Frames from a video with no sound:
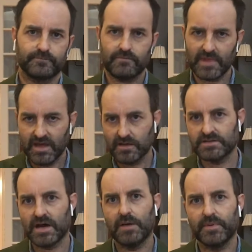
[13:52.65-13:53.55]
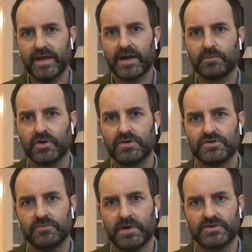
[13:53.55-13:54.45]
And on top of that, I'm going to do
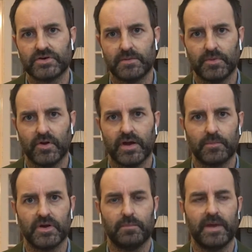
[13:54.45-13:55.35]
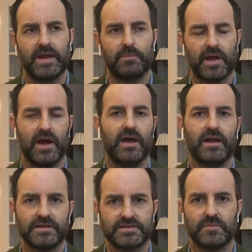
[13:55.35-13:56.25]
my trompe-l'oeil. I'm going to paint my
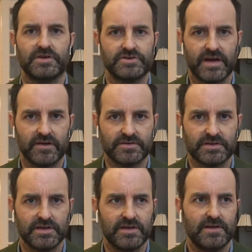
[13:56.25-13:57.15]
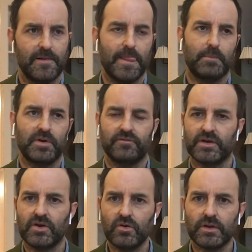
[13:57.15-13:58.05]
highlights and my shadows. But if the
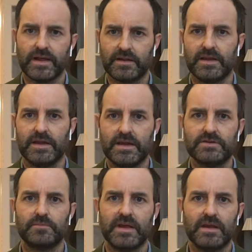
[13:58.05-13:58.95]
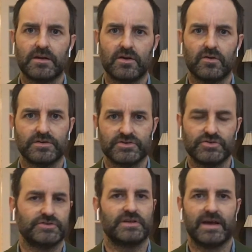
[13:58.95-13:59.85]
goal, like the intermediate goal, is just
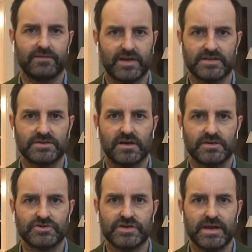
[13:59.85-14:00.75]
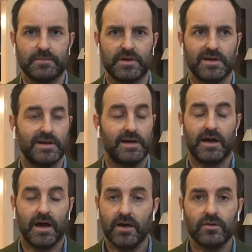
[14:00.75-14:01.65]
to have that solid shape, I
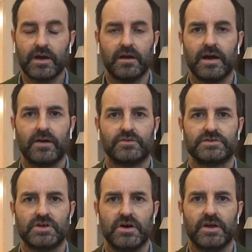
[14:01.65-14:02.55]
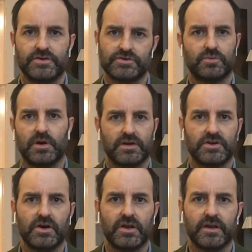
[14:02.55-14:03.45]
don't care how it's done. I just want it done.